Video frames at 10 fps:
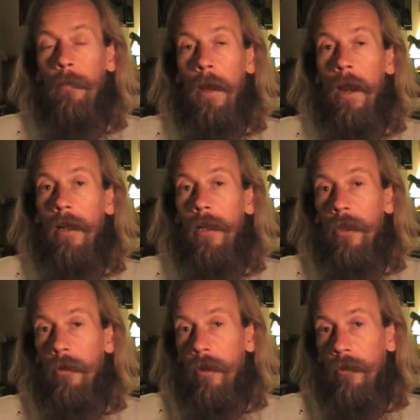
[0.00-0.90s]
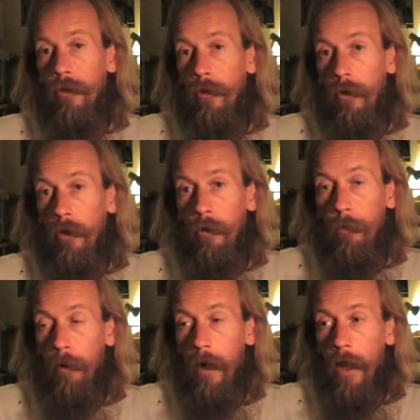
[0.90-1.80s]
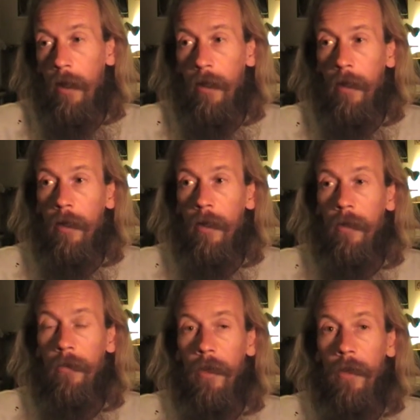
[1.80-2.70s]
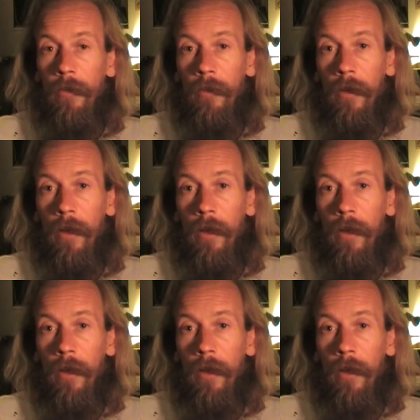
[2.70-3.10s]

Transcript: apparently the original Lord's Prayer says,